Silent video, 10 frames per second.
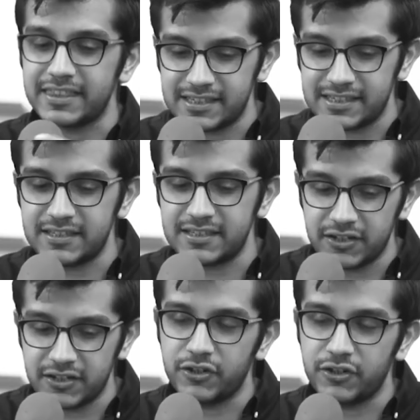And this is
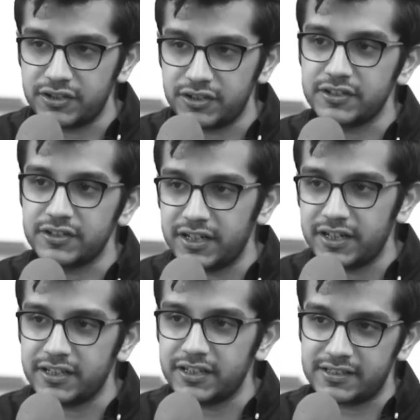year on year,
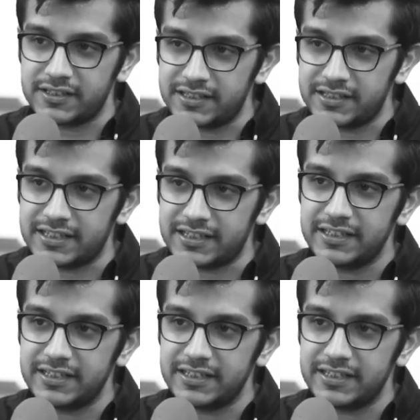right? Yes, this and we use